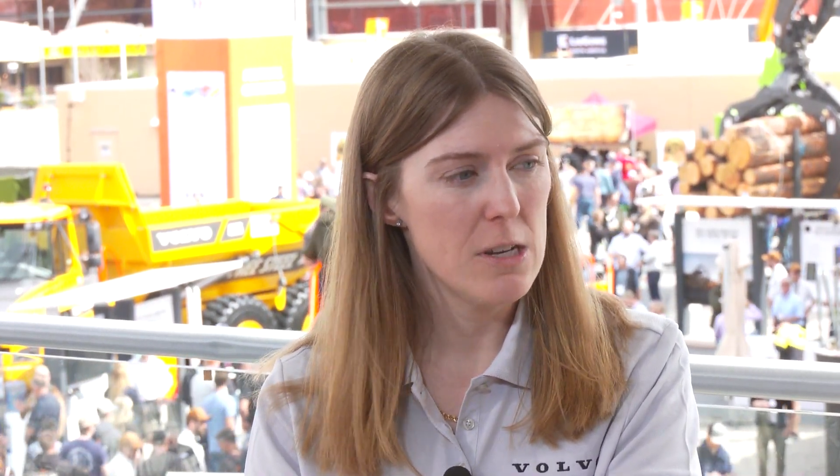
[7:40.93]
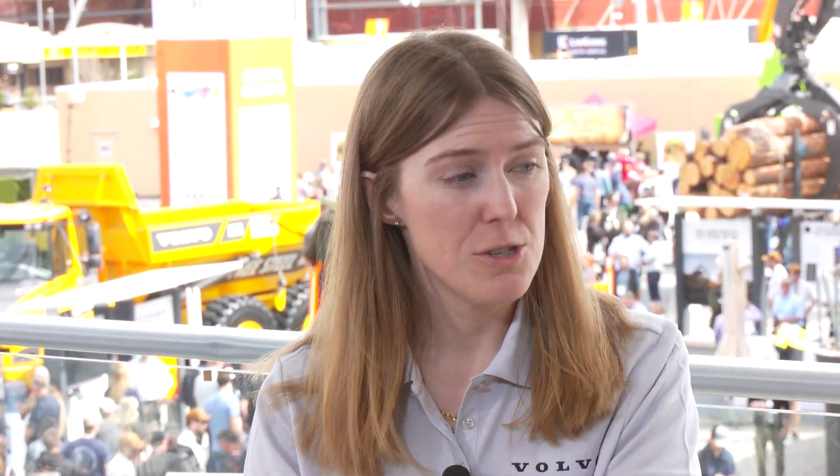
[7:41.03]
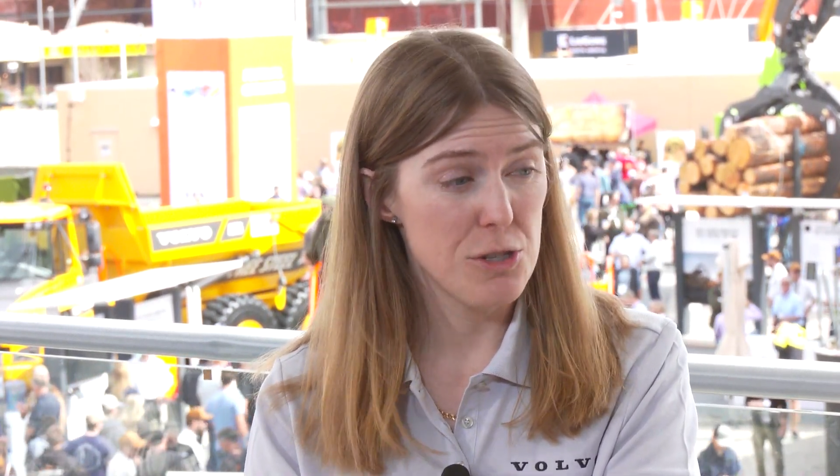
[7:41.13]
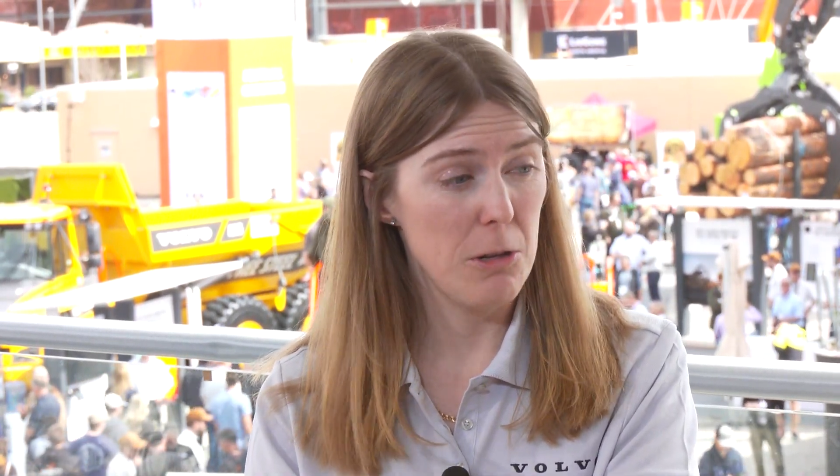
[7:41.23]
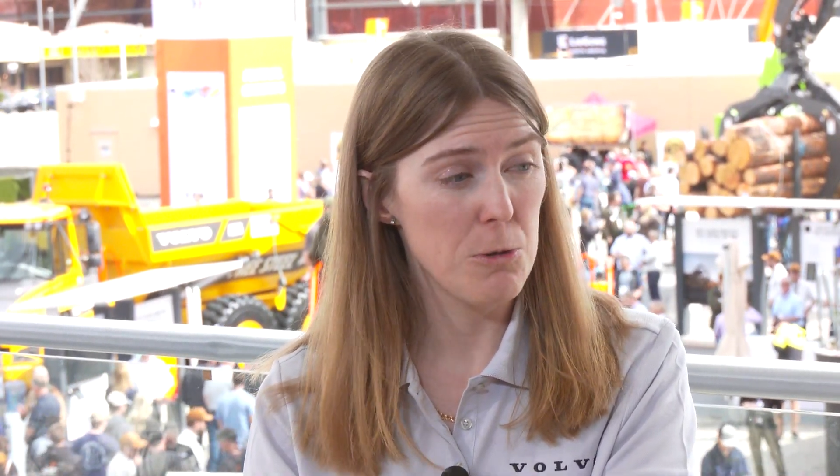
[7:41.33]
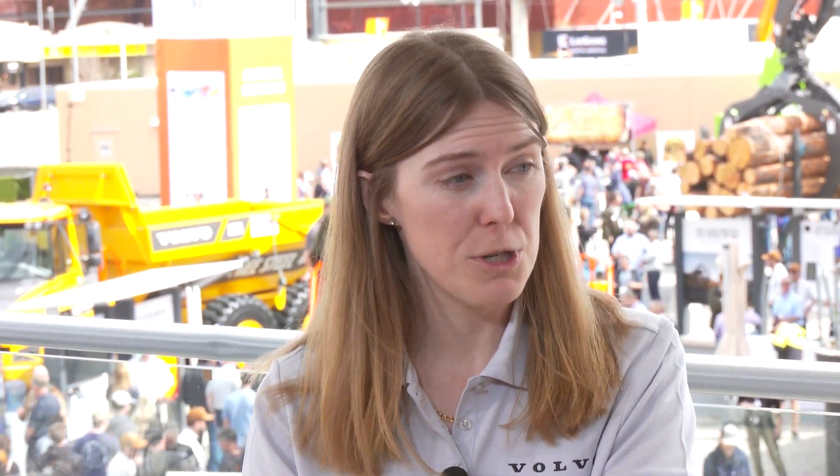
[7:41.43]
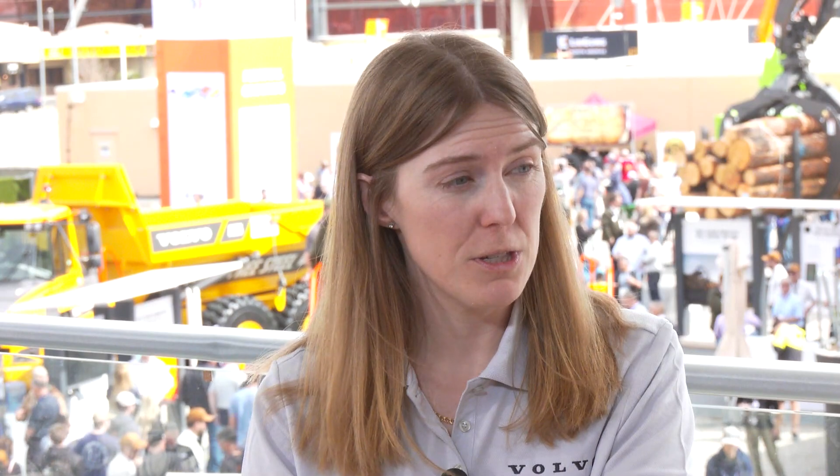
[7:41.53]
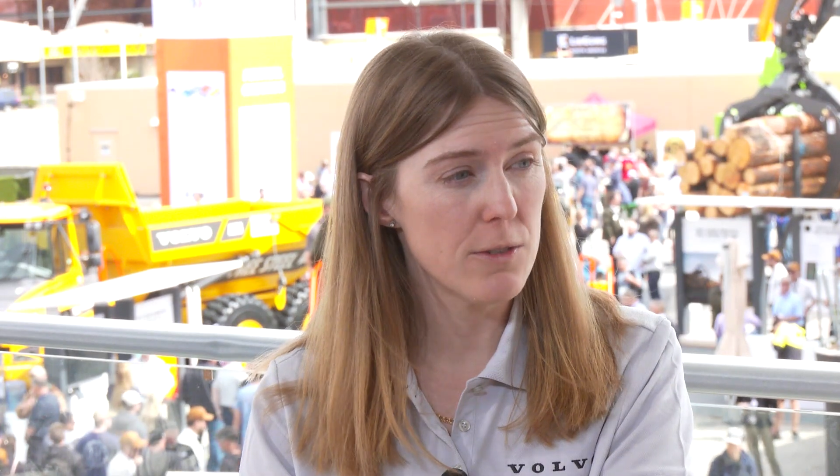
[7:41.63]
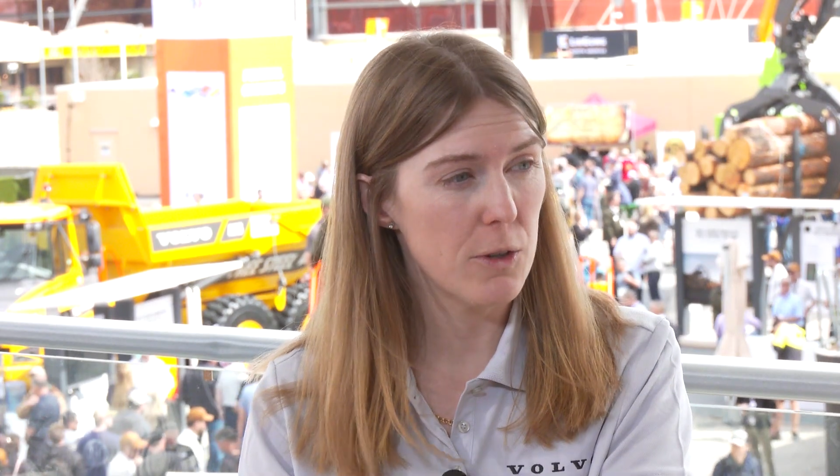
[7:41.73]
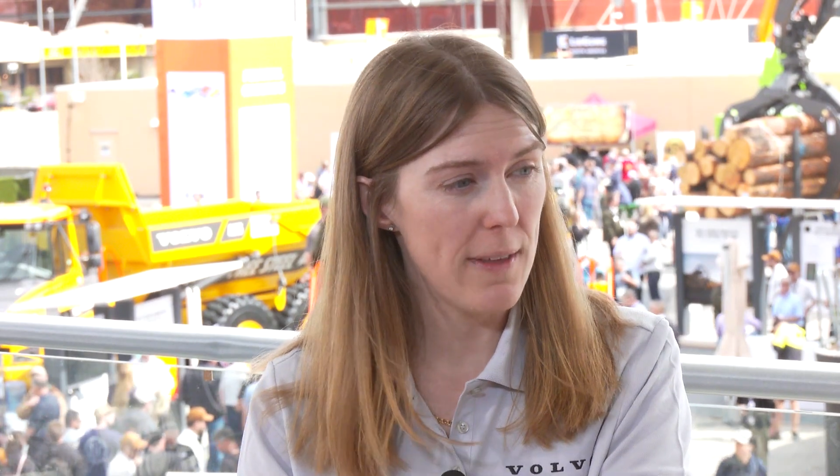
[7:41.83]

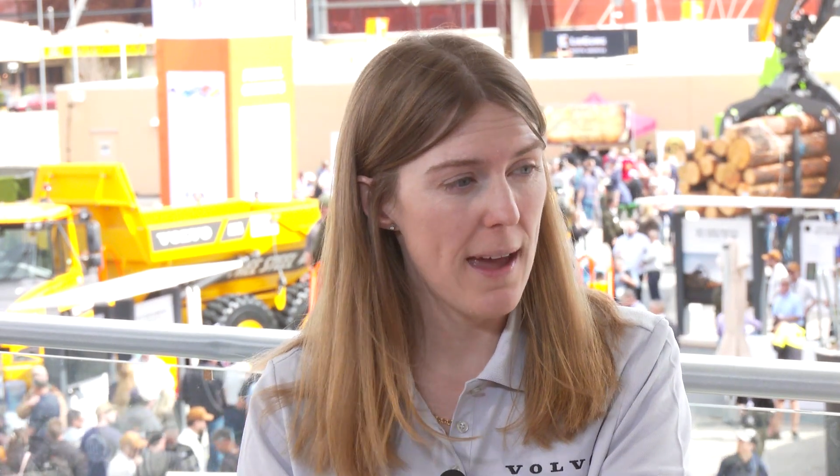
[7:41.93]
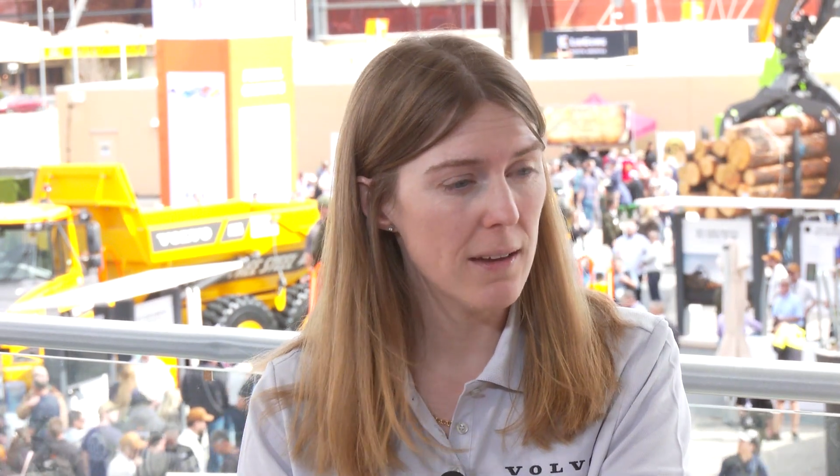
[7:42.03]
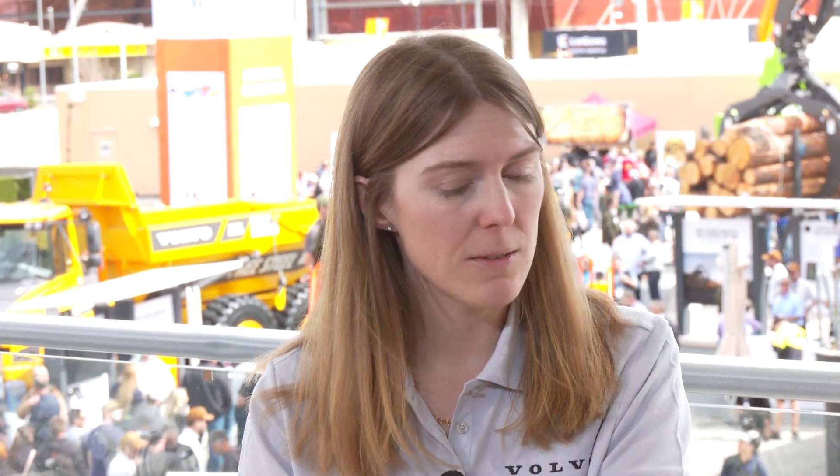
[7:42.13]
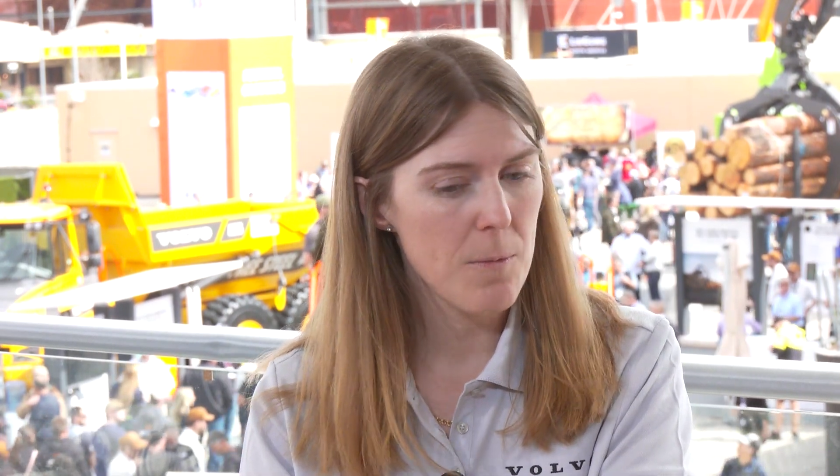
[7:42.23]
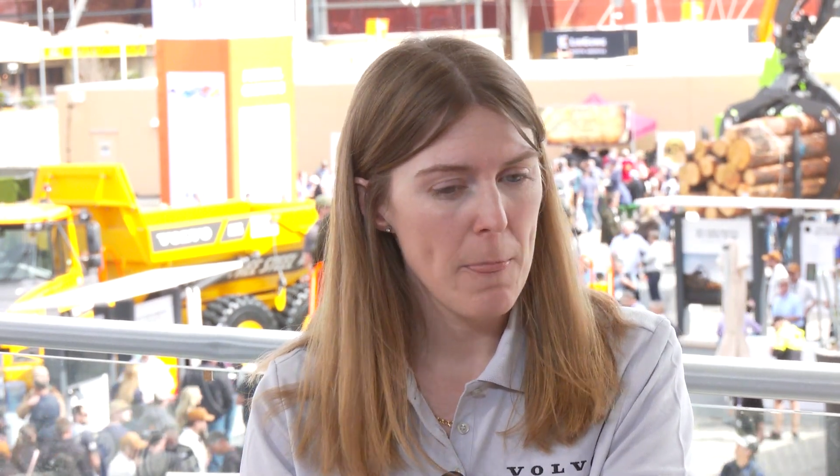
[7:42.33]
solutions for that.